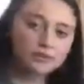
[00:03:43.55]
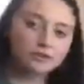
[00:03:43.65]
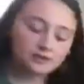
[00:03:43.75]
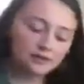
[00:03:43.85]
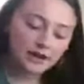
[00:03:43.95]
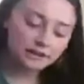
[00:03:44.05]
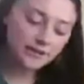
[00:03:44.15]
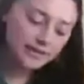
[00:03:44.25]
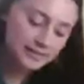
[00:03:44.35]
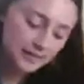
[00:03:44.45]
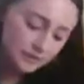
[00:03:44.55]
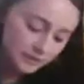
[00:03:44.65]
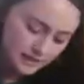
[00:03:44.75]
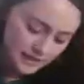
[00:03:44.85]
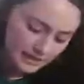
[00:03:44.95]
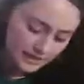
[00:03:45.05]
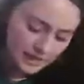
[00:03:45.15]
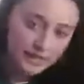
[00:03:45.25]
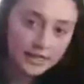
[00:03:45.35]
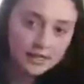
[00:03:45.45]
So now the next thing we'll need
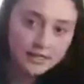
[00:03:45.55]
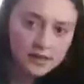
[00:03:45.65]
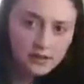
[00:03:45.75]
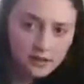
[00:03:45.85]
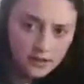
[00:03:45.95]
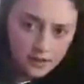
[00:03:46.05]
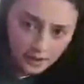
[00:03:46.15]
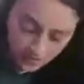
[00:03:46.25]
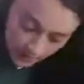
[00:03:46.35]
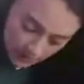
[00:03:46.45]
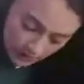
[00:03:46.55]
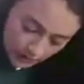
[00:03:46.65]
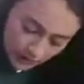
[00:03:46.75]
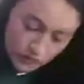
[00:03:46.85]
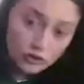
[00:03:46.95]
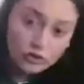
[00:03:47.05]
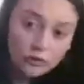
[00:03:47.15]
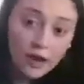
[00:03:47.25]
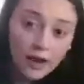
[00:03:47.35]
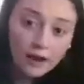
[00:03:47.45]
is
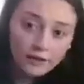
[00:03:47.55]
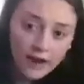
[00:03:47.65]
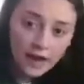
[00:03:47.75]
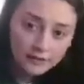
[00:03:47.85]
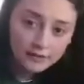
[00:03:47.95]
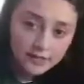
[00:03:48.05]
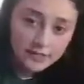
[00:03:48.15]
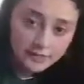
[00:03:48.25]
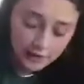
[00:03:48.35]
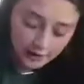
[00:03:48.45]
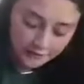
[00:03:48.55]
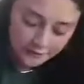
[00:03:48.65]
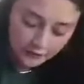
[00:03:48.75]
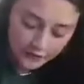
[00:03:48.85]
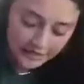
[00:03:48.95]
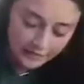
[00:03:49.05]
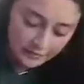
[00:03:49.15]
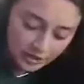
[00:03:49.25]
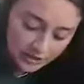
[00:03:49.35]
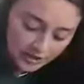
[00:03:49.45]
12 ounces of cream
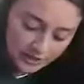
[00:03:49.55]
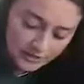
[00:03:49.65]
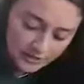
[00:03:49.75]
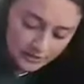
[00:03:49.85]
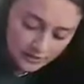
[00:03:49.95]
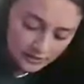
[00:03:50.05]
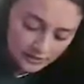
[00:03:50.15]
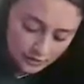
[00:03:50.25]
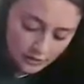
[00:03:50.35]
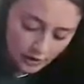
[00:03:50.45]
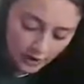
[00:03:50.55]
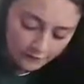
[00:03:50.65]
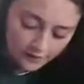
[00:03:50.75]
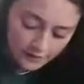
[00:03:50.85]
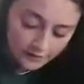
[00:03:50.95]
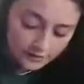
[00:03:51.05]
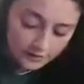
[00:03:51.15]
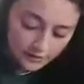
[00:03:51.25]
cheese softened.